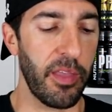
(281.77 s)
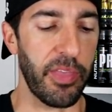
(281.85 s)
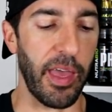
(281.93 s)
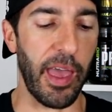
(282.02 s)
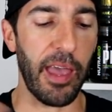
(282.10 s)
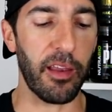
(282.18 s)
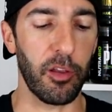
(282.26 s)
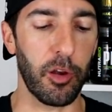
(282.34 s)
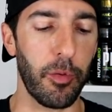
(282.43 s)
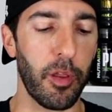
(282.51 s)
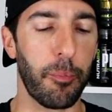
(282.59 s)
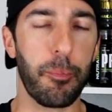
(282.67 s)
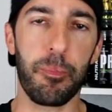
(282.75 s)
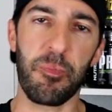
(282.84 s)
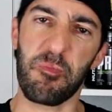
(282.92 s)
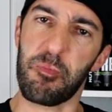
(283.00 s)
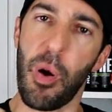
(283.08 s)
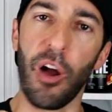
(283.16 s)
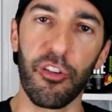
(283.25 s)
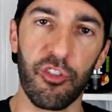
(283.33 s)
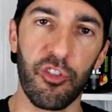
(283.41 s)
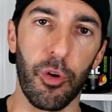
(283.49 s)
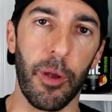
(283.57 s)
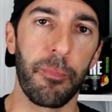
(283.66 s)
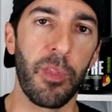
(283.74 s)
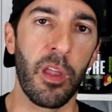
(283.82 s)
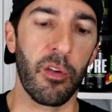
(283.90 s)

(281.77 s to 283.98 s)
that add a little bit of punch to it.